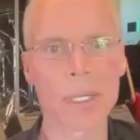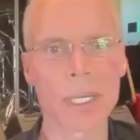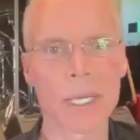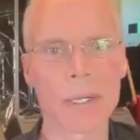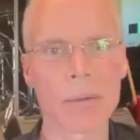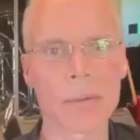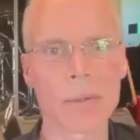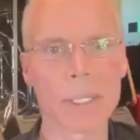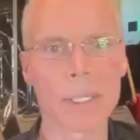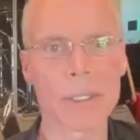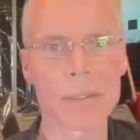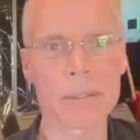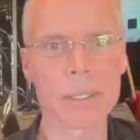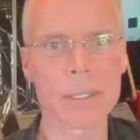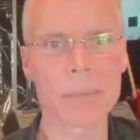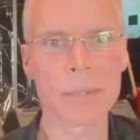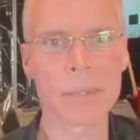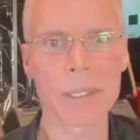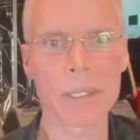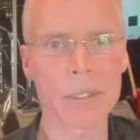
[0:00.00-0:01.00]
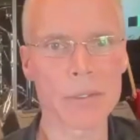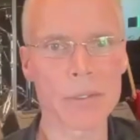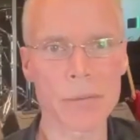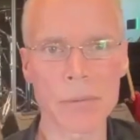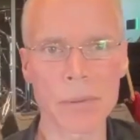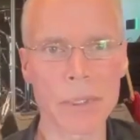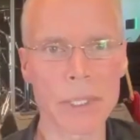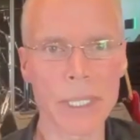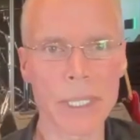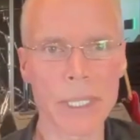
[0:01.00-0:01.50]
I don't get something that's
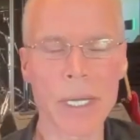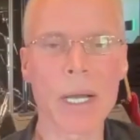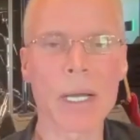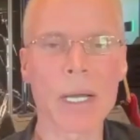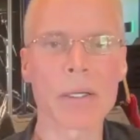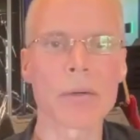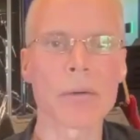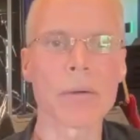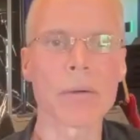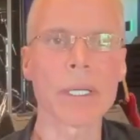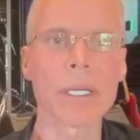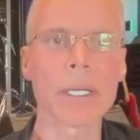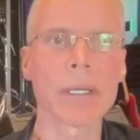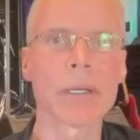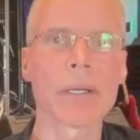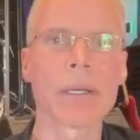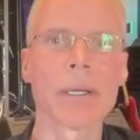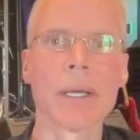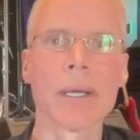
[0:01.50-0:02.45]
really concrete.